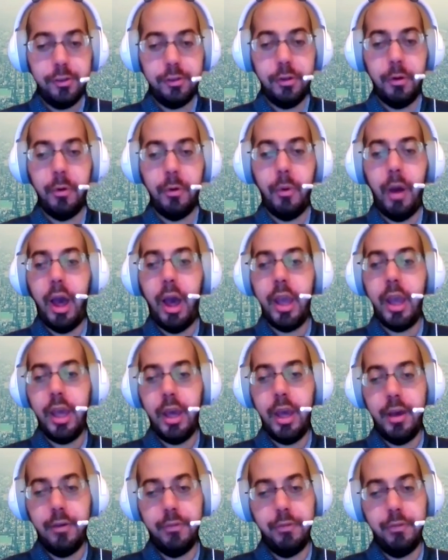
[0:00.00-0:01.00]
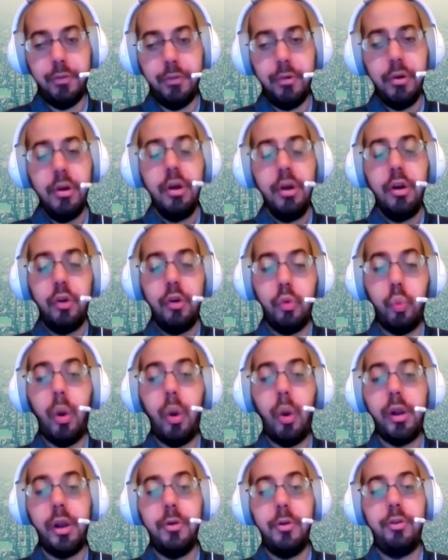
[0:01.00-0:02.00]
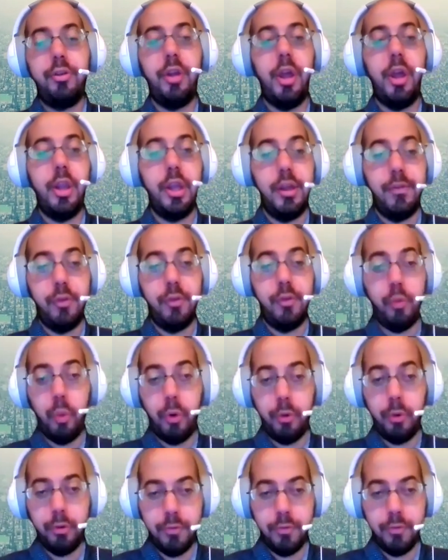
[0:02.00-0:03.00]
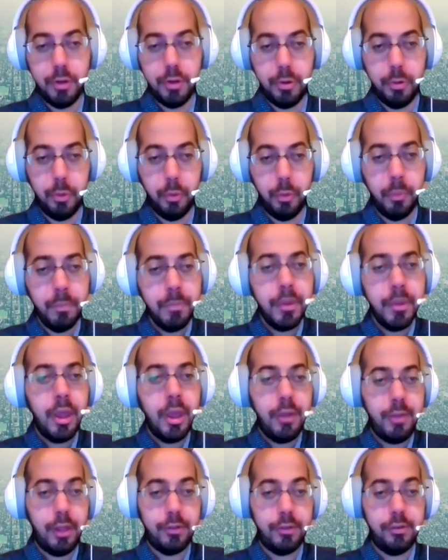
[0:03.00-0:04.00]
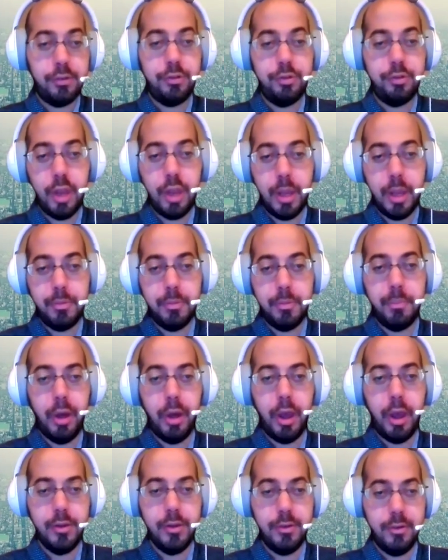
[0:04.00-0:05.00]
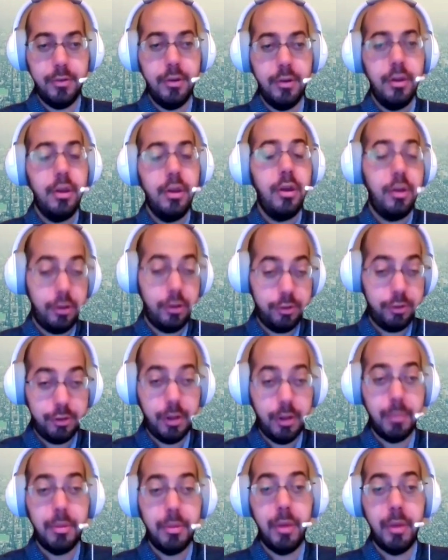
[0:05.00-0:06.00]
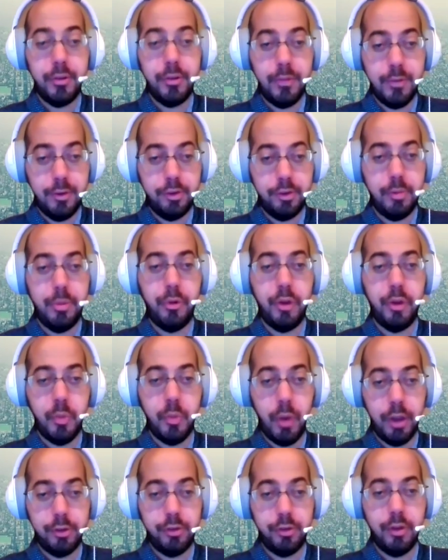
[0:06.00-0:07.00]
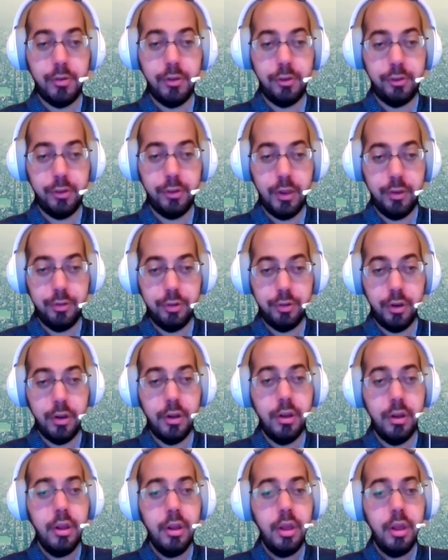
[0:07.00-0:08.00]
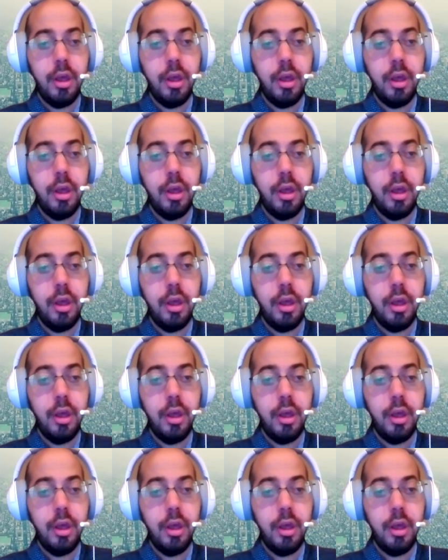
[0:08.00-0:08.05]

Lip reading: So I have one understanding of a worldview that's shaped by some amount of disability rights legislation.